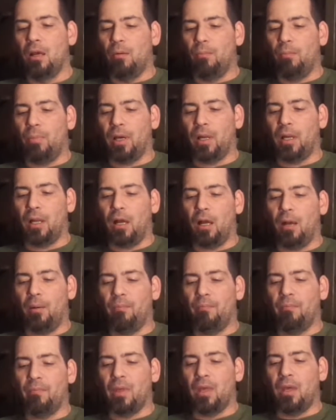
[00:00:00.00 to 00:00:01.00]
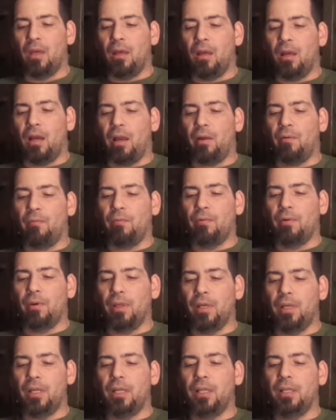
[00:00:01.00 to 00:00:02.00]
But I
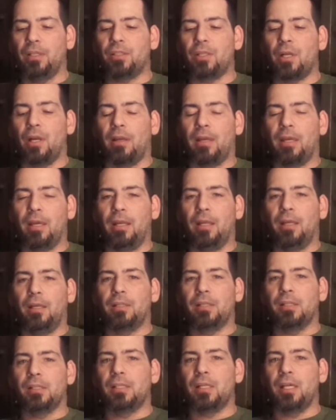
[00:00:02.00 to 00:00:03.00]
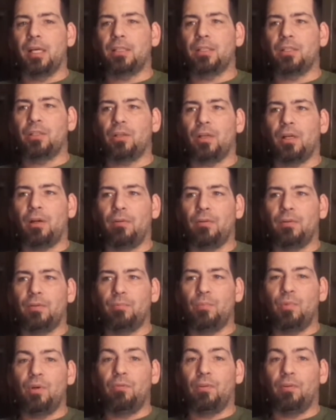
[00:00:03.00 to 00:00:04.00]
really didn't start getting into snakes until I
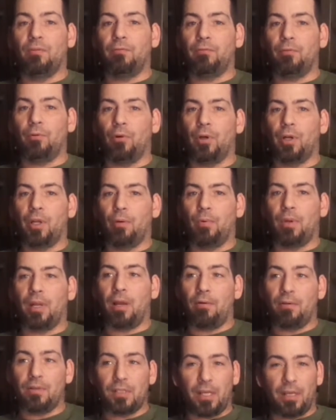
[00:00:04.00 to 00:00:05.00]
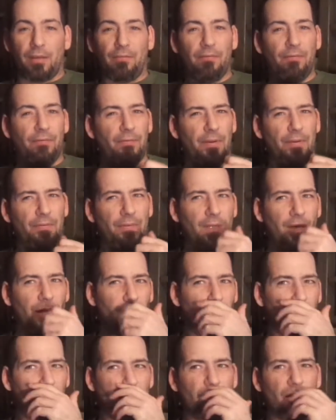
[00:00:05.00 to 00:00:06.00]
moved to Florida when I was like
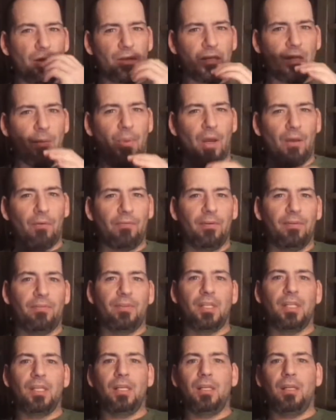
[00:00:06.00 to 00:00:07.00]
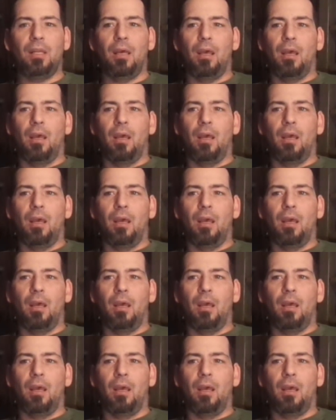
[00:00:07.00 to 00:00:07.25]
15, just about 15,